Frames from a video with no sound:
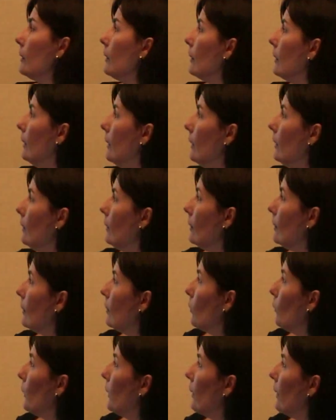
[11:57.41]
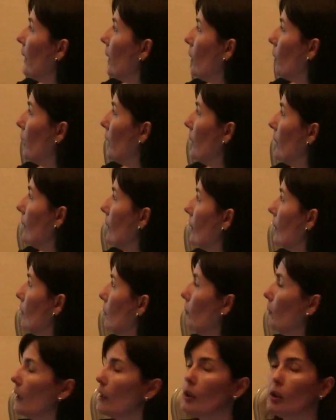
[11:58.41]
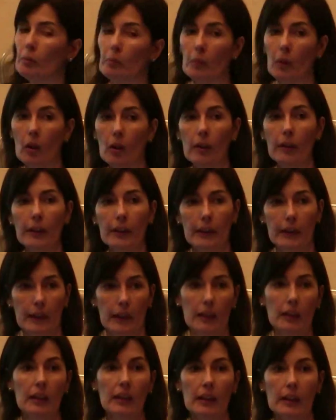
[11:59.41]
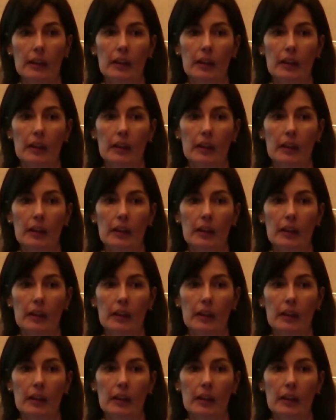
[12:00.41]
this will increase much more than in a